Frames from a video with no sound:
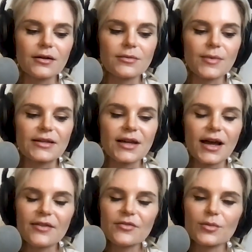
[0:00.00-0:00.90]
make
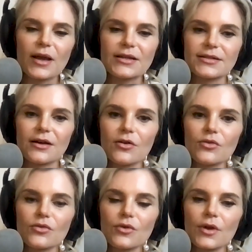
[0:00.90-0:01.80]
time for
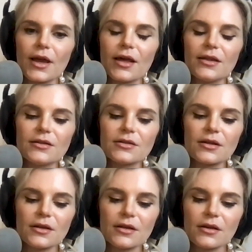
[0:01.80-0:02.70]
myself, and
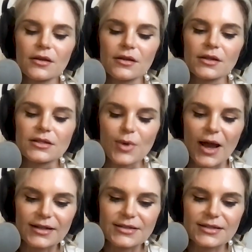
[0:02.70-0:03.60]
these
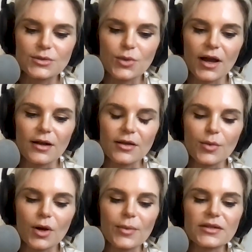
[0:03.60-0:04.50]
practices where the
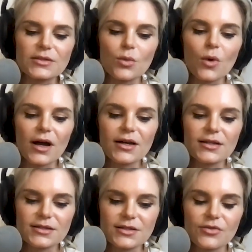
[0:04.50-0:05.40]
purpose
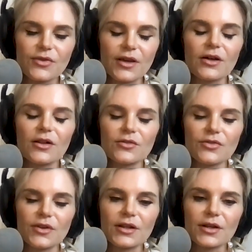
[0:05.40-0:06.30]
was to feel and
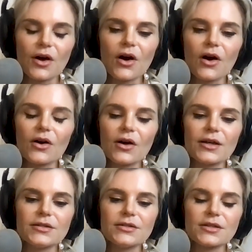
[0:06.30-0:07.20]
feel it all,
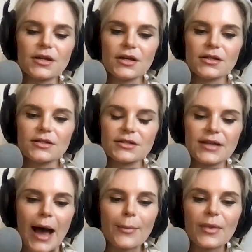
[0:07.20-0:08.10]
and to
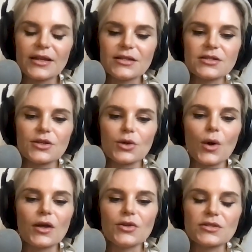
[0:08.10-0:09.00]
tap into
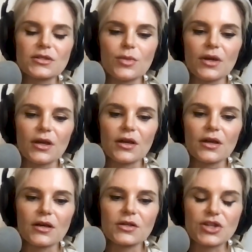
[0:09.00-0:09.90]
what used to be
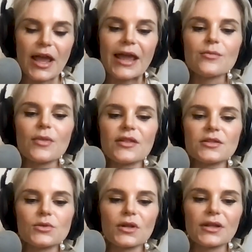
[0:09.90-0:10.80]
shame, and then
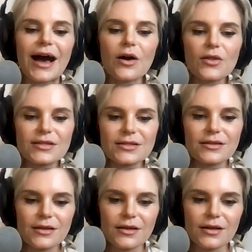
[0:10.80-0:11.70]
to allow this
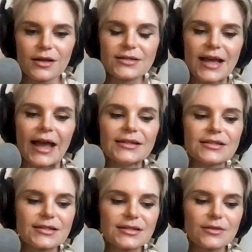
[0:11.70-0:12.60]

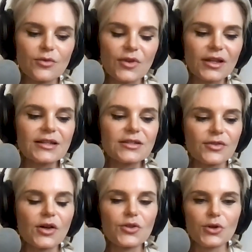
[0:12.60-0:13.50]
intense feeling to
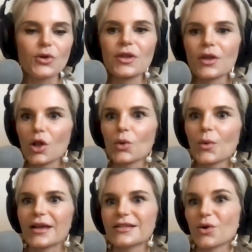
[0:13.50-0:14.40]
flow through, and all the
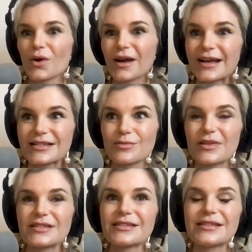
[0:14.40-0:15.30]
way to orgasm.
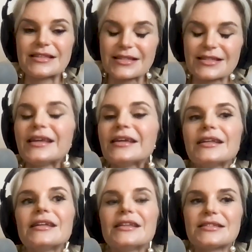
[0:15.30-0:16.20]
This is
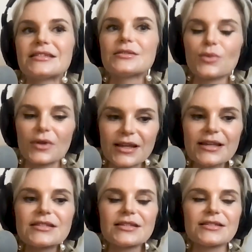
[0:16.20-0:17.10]
healing. This is
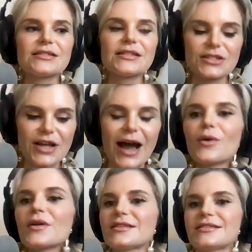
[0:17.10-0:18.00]
release. This is the
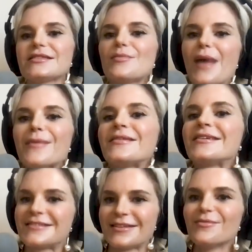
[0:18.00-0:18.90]
shower. This is the
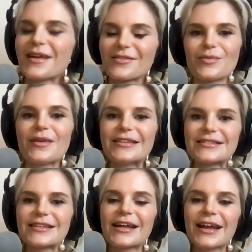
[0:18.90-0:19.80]
baptism, like, from the inside